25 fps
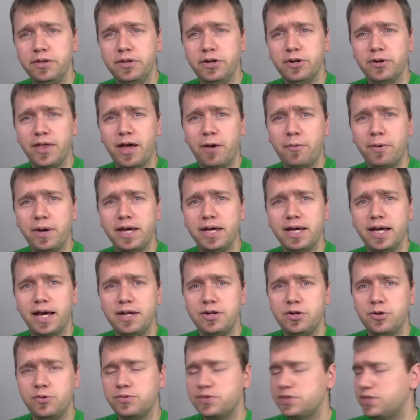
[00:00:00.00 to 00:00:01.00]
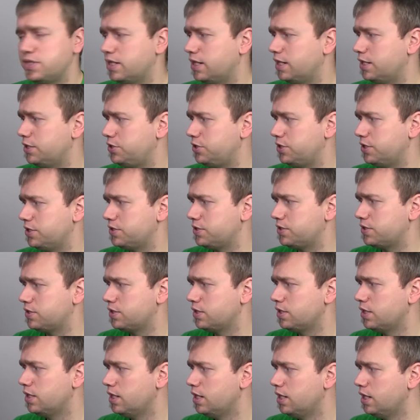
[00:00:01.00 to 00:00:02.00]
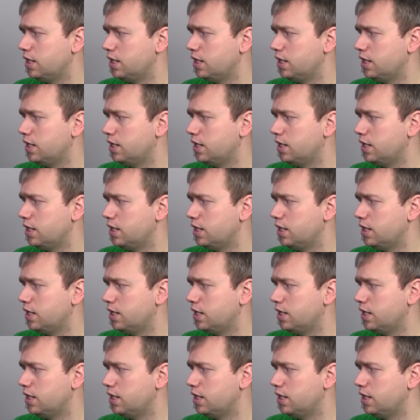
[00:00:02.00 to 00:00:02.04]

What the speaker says: That way I don't just